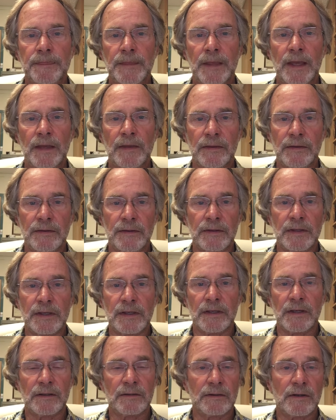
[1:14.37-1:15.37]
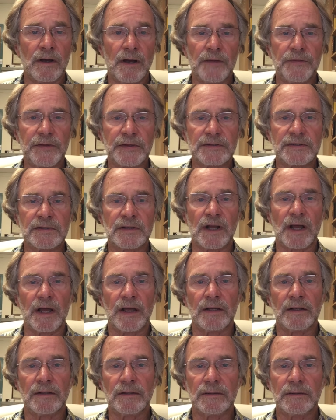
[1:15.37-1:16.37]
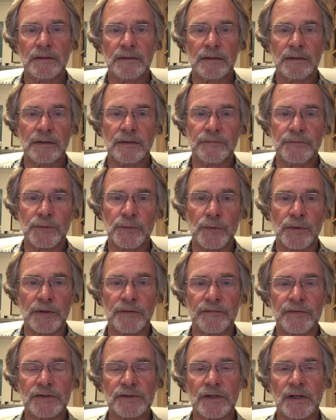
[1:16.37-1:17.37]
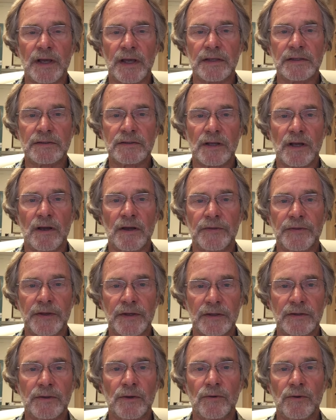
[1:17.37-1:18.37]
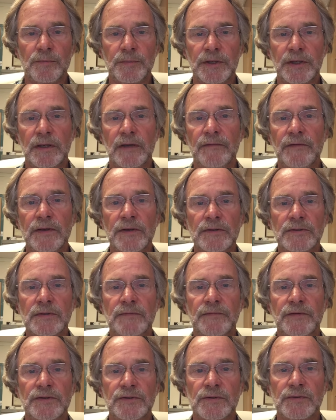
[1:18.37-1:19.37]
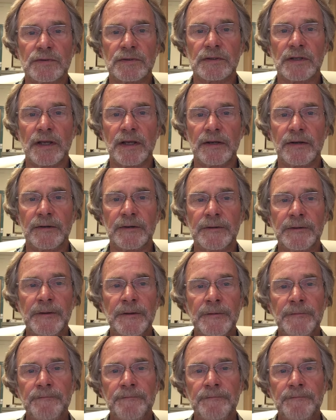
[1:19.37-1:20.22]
And the Gothic style, and if you want to visualize Gothic, though I'll be giving you some visuals later,